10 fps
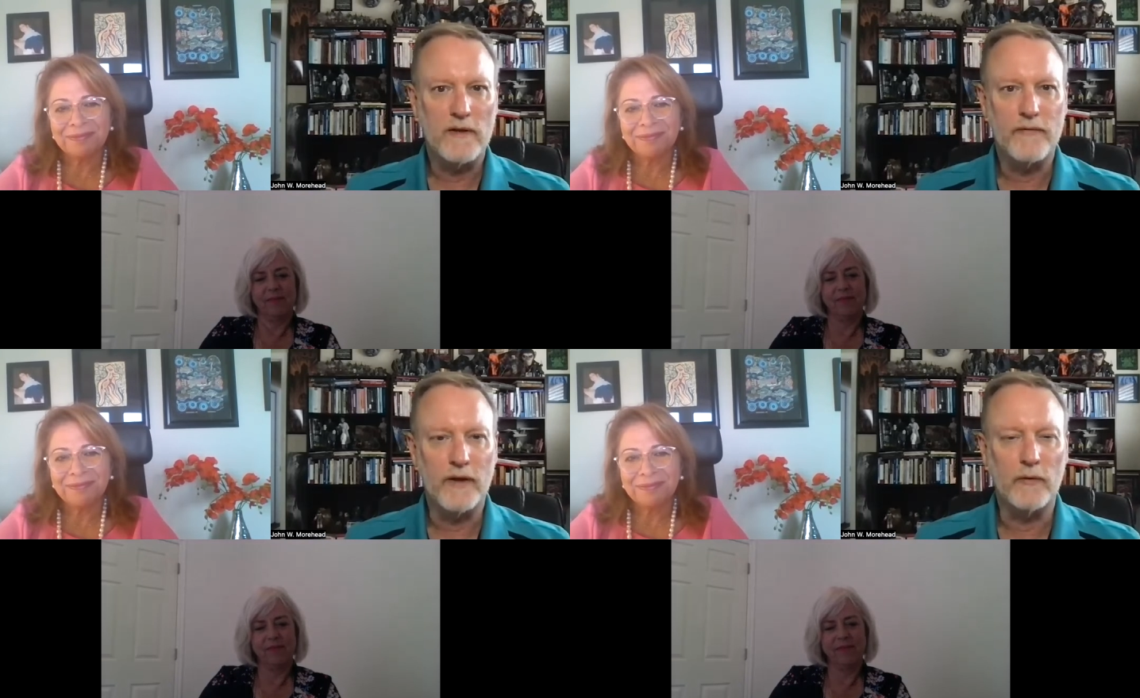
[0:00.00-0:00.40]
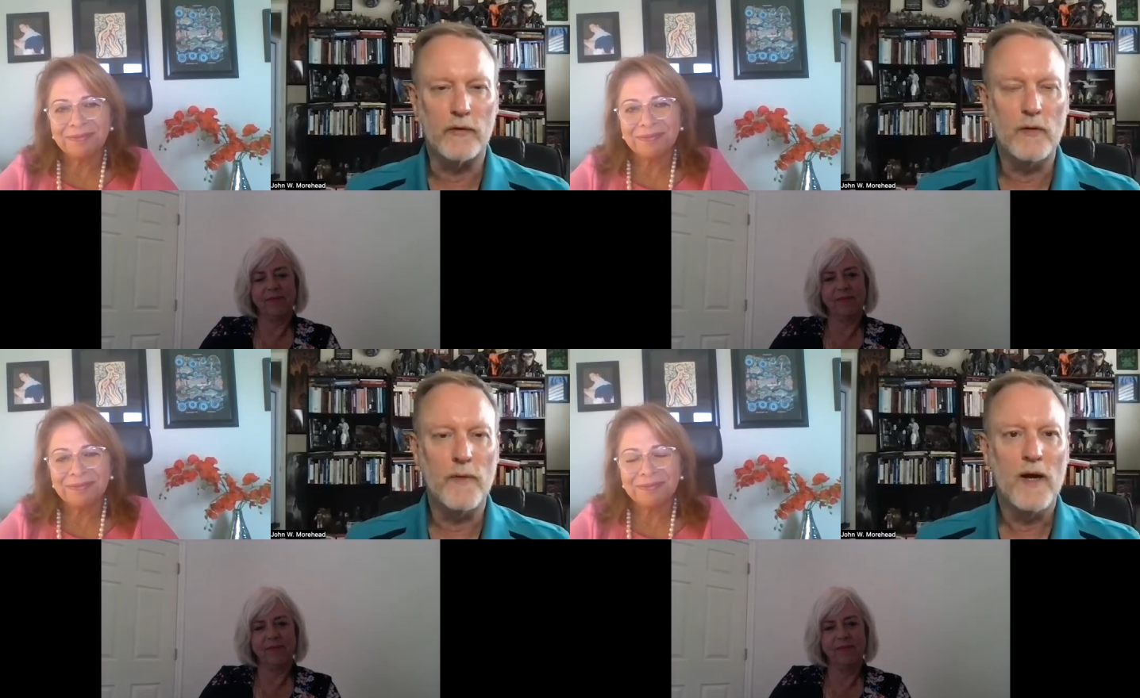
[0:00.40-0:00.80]
Speaker 1: of the
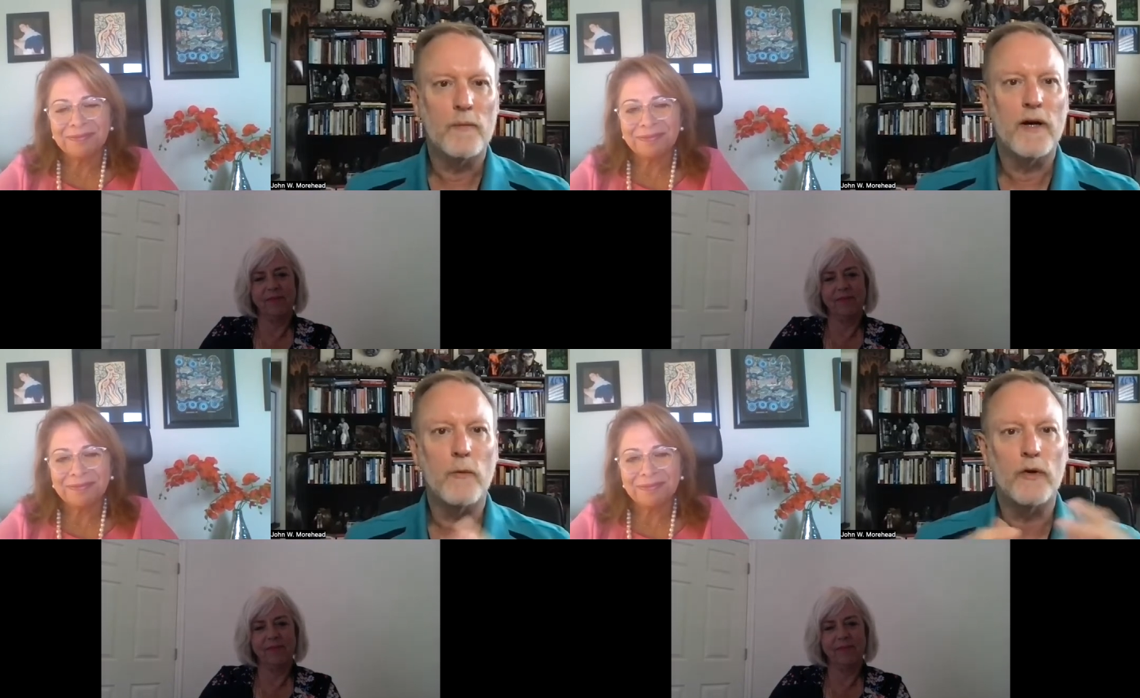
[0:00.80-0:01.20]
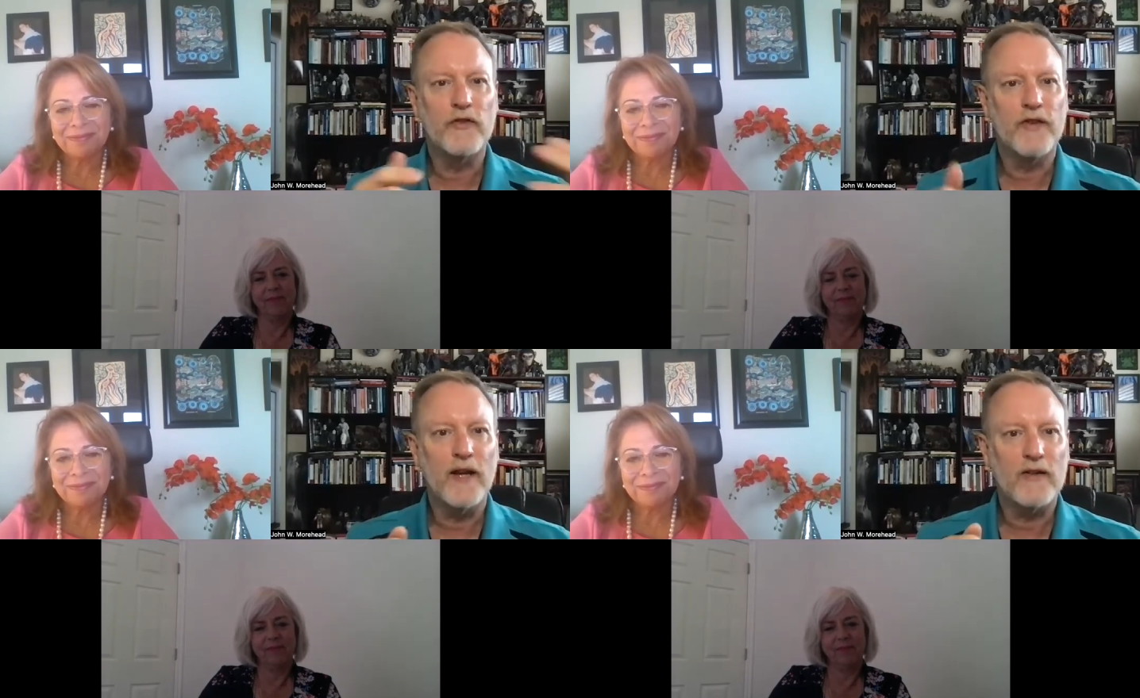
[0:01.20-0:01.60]
group. But would you
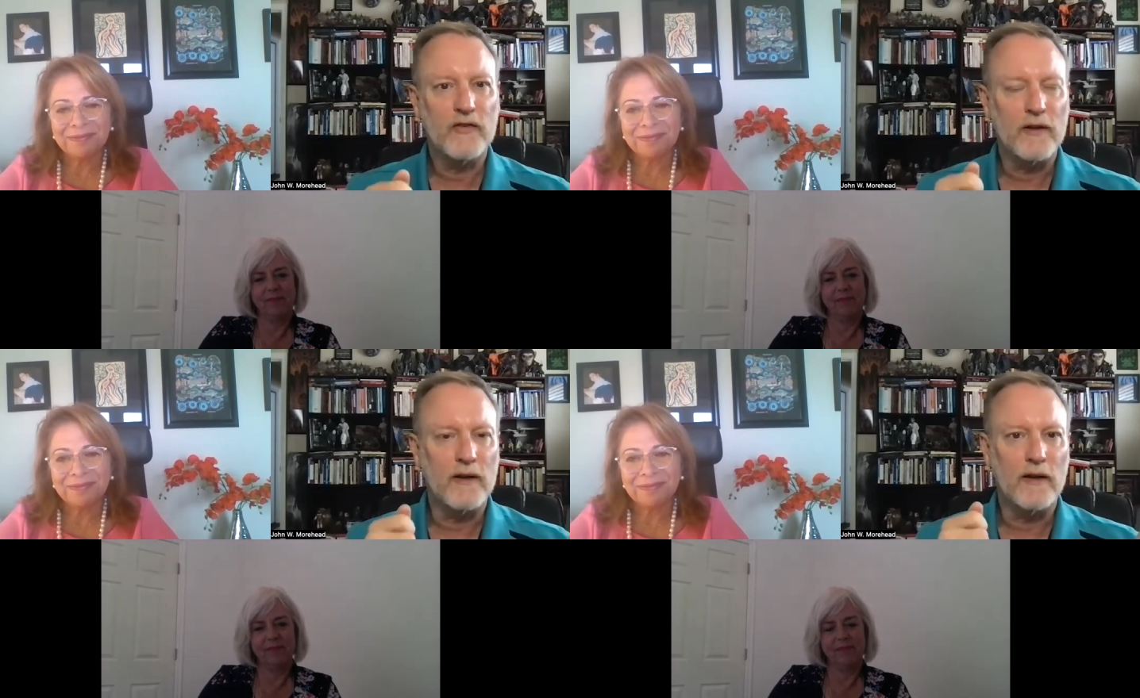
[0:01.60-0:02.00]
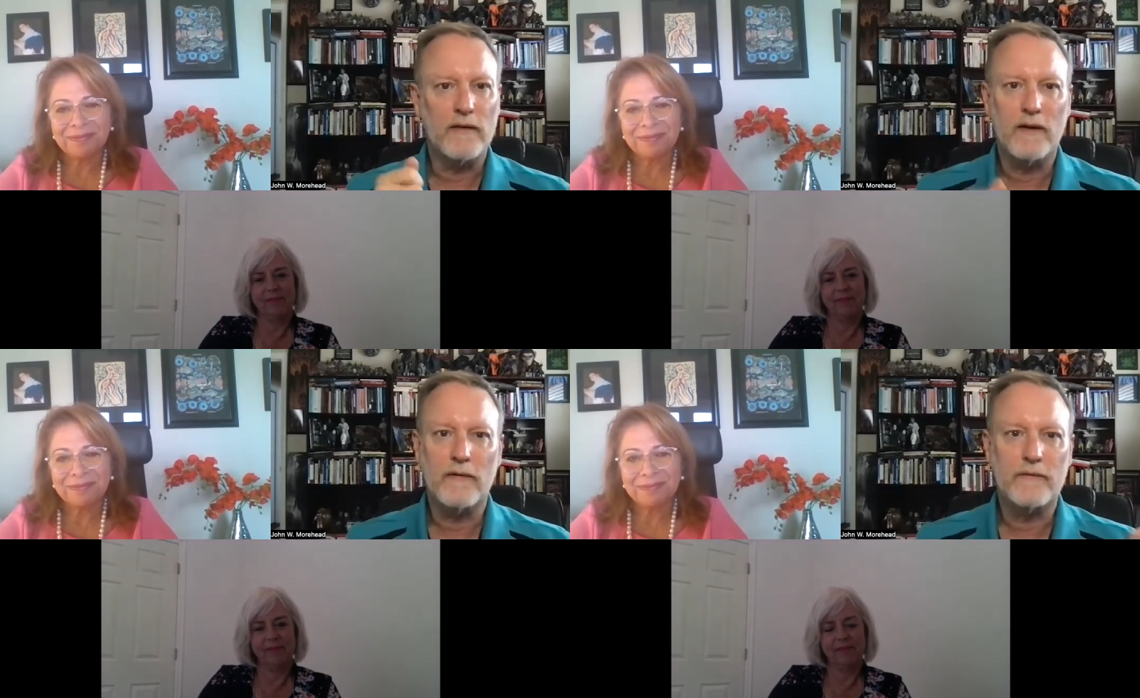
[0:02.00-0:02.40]
take just a,
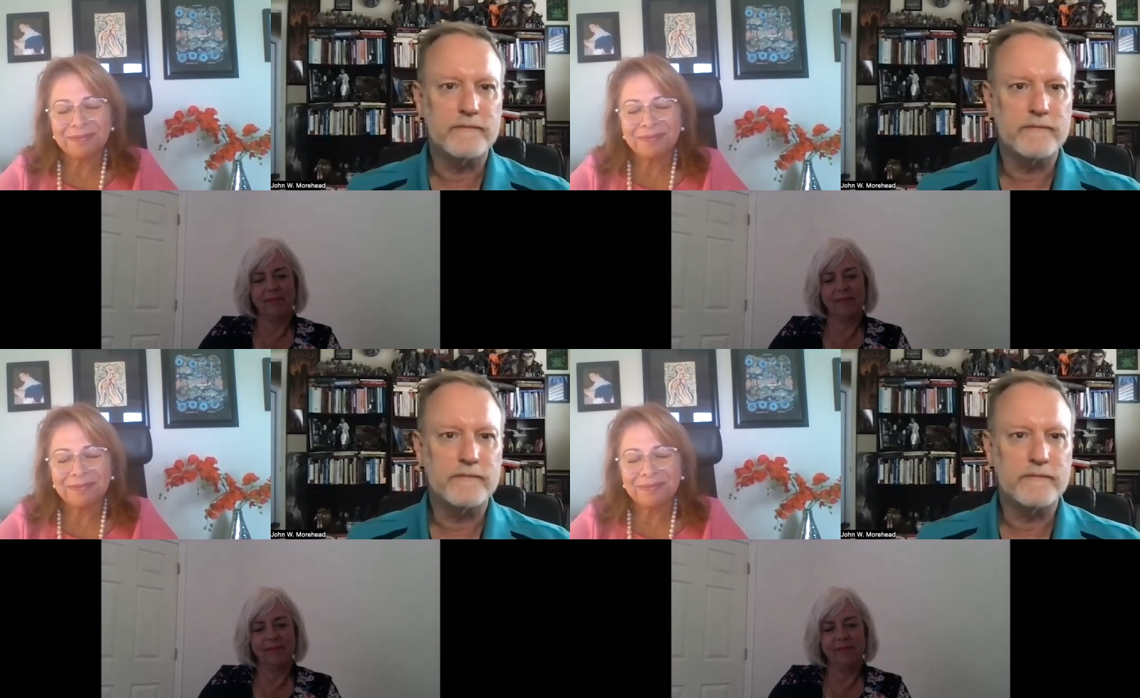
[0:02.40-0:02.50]
a